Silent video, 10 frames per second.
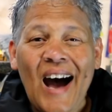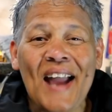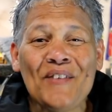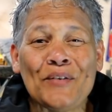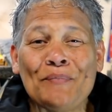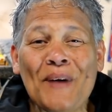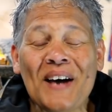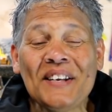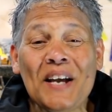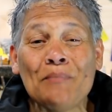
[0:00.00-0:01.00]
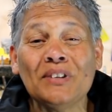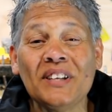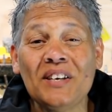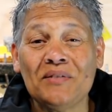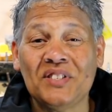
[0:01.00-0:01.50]
Hi everybody,
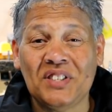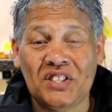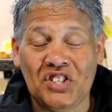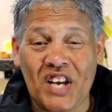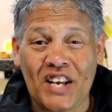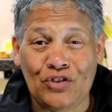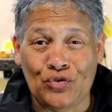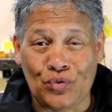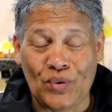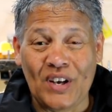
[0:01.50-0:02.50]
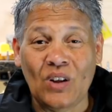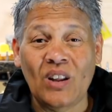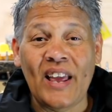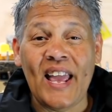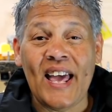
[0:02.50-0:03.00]
I'm Leah of
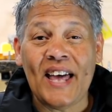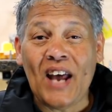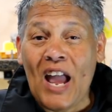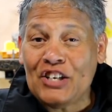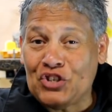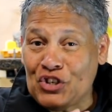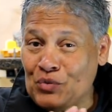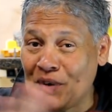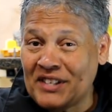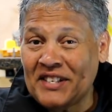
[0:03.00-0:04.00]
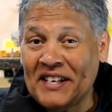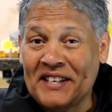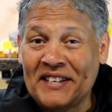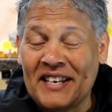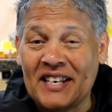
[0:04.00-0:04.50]
seejanedrill, and I just want to tell
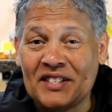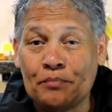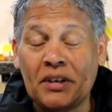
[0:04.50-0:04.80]
you this.